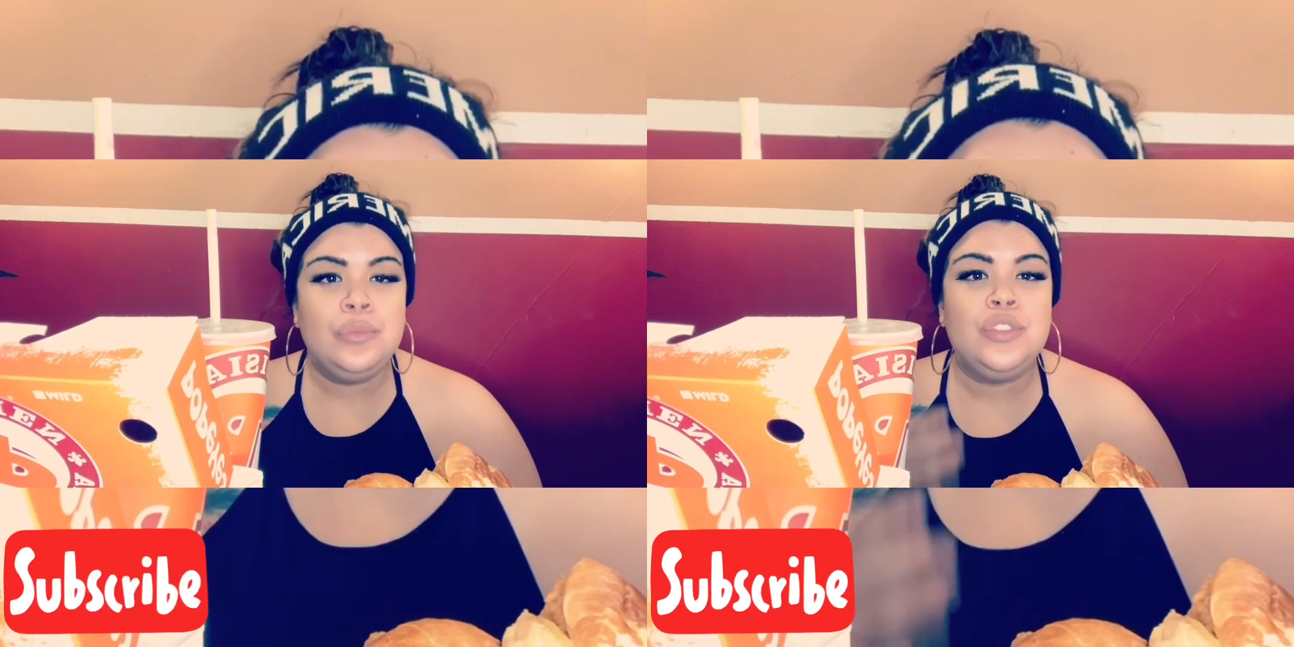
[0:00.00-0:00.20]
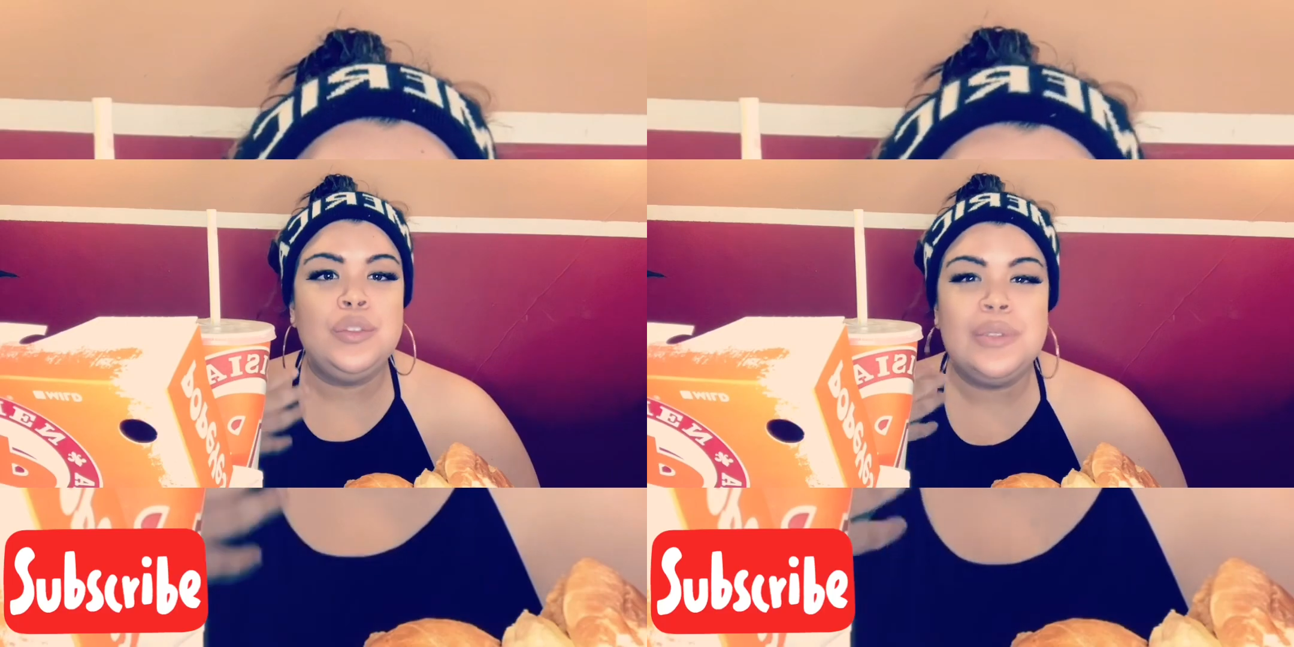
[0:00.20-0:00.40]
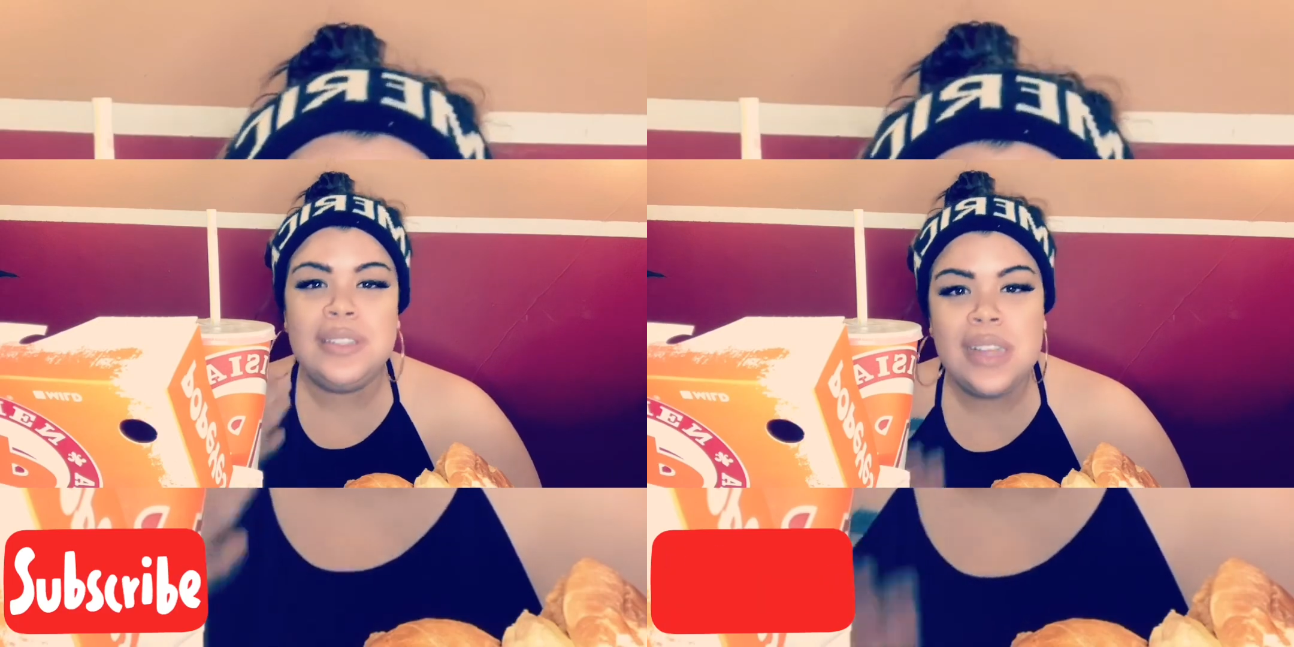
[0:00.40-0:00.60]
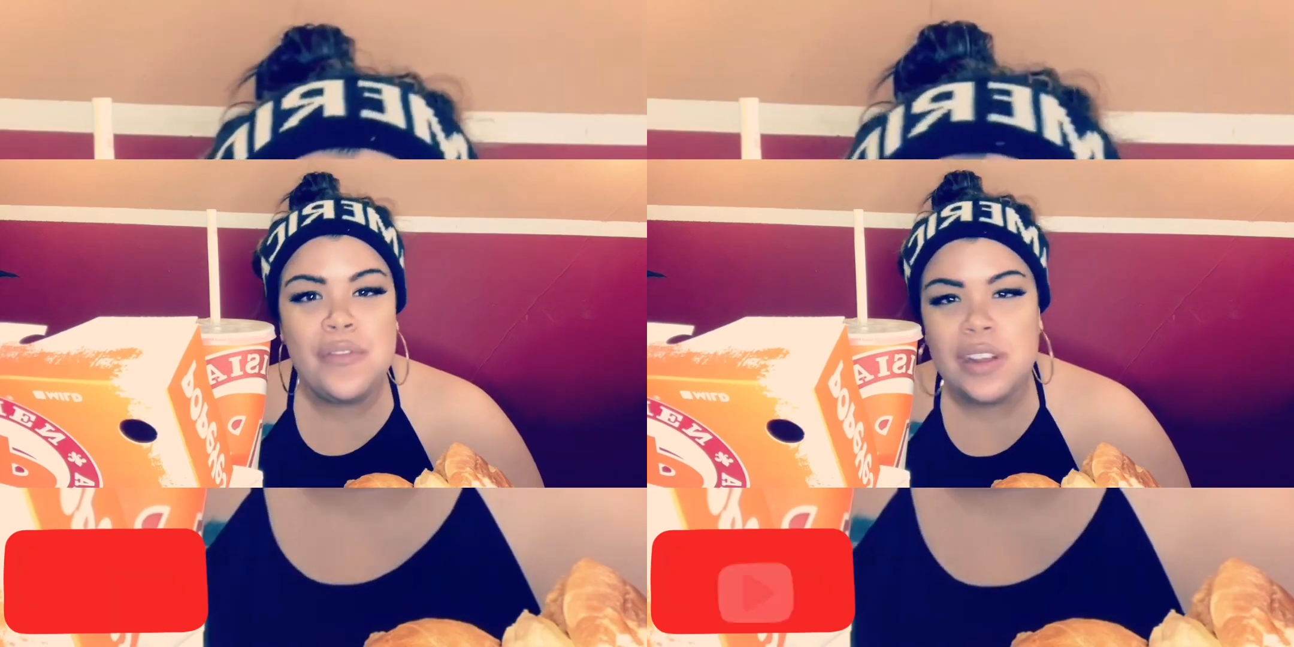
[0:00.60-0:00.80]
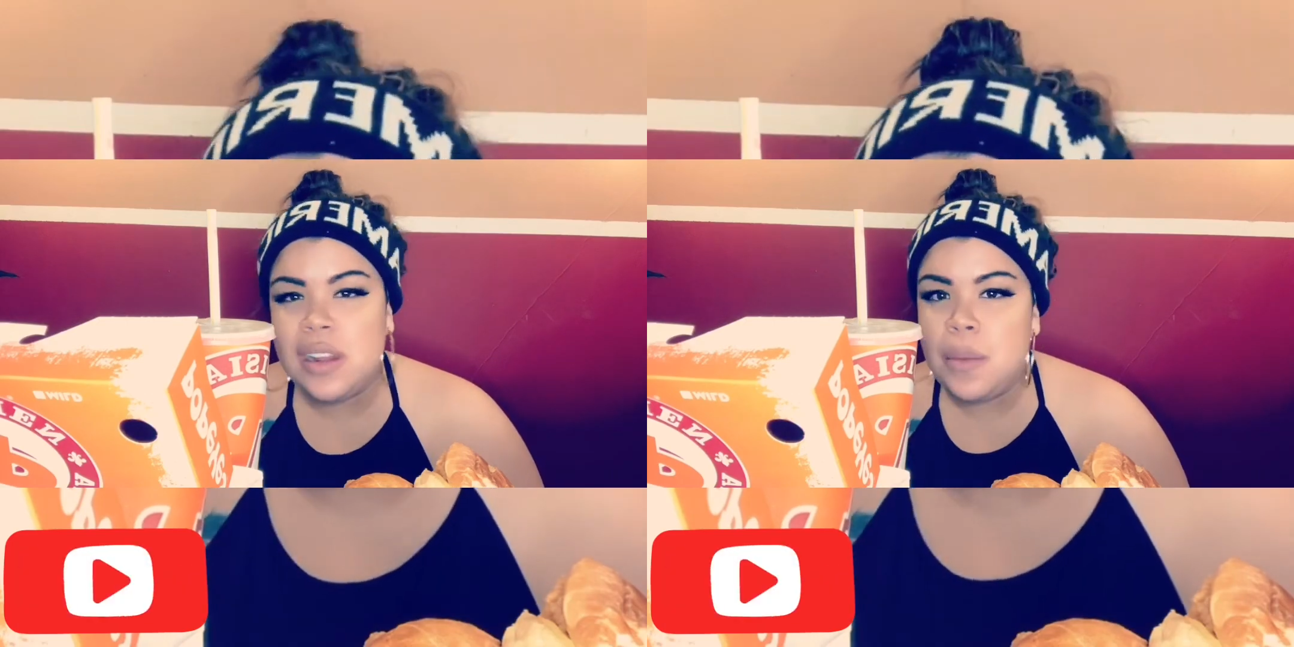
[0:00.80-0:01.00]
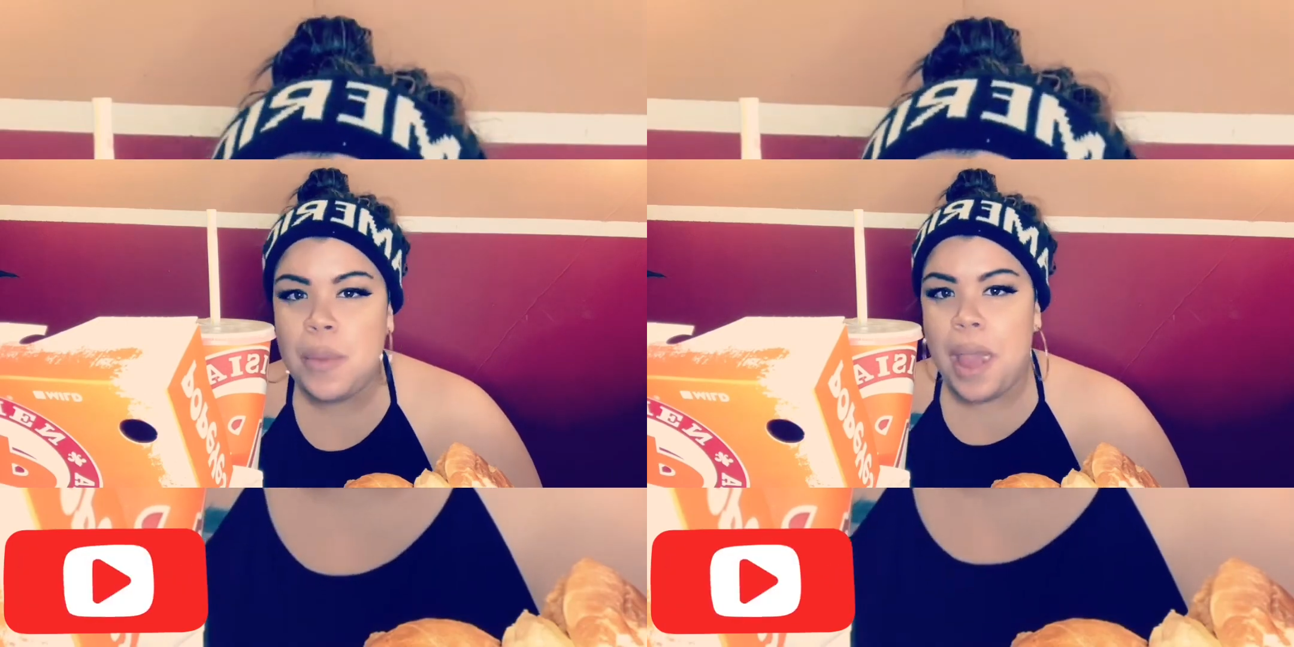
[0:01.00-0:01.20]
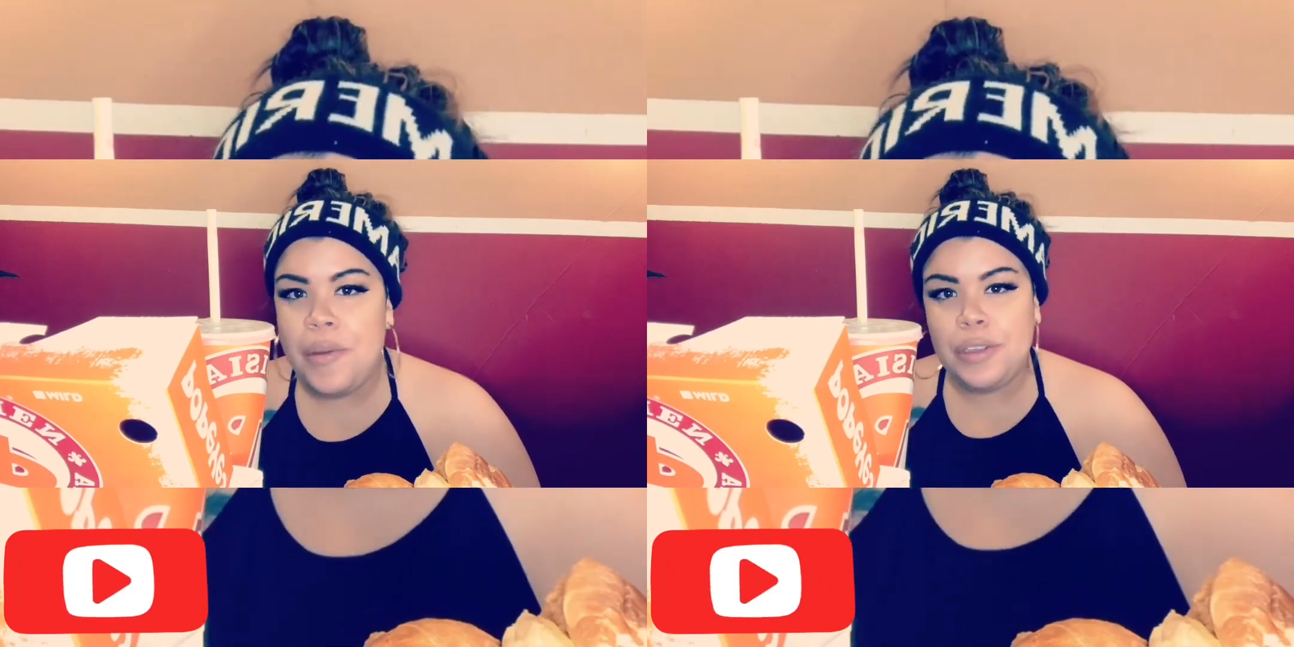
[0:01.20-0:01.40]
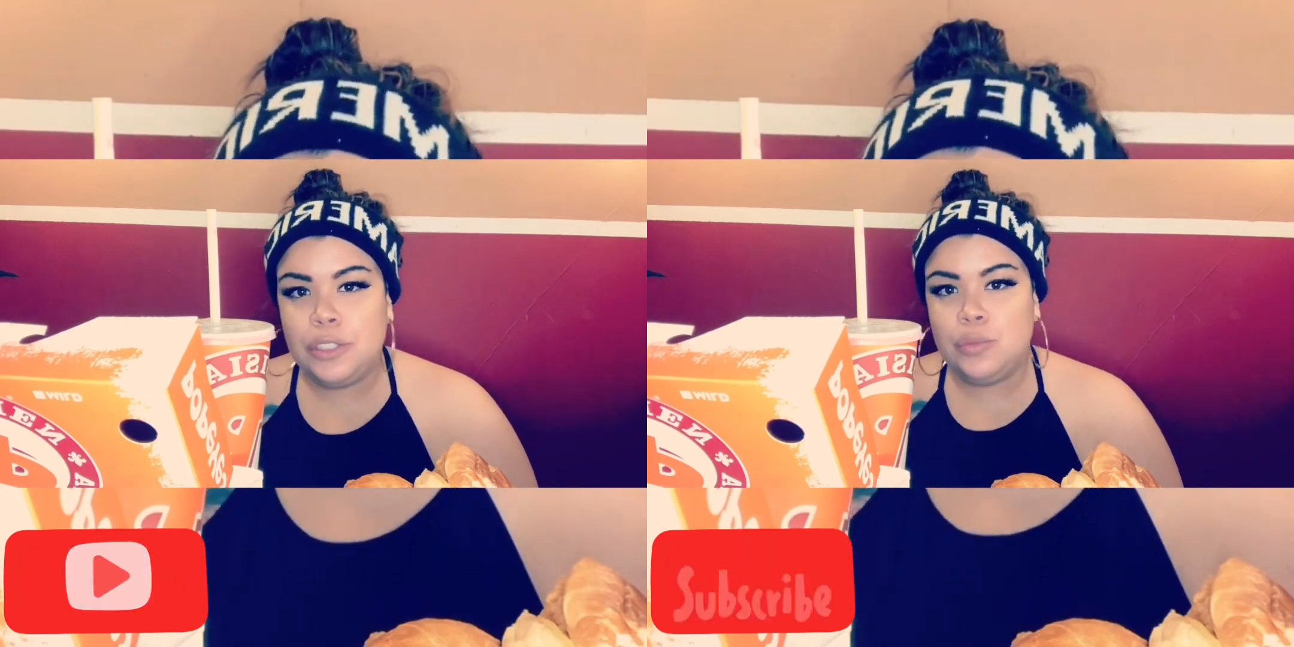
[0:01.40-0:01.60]
She was never gonna
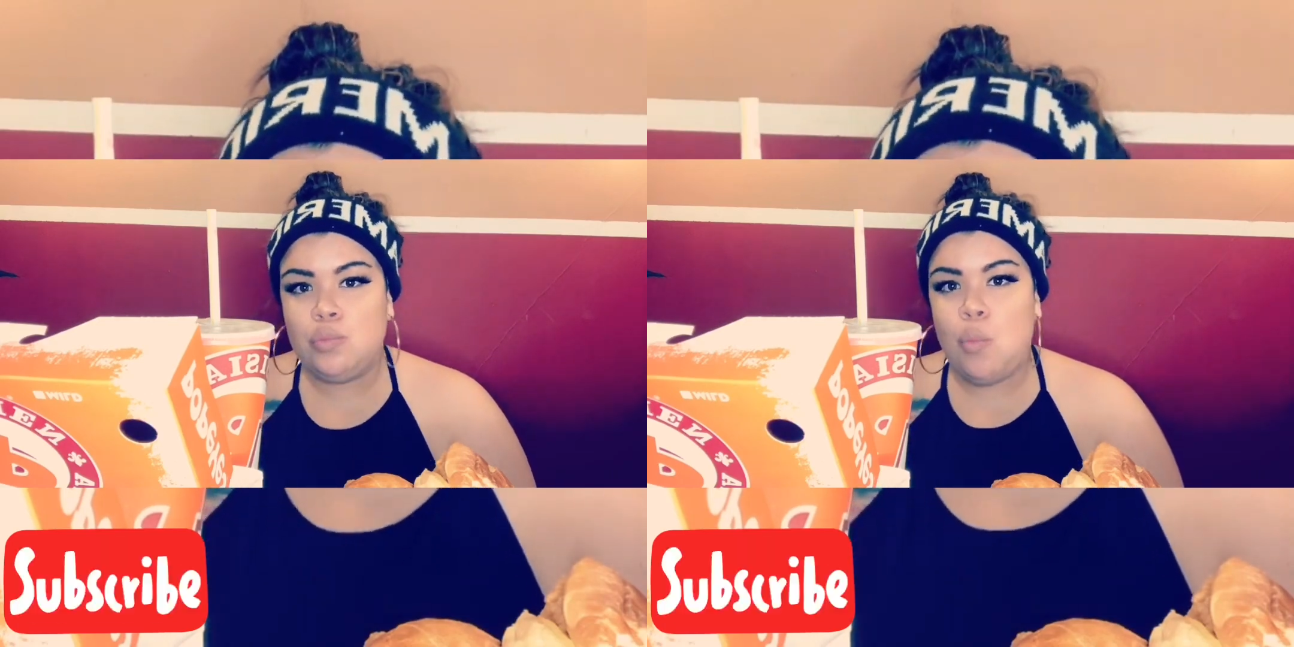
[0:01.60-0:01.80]
marry you.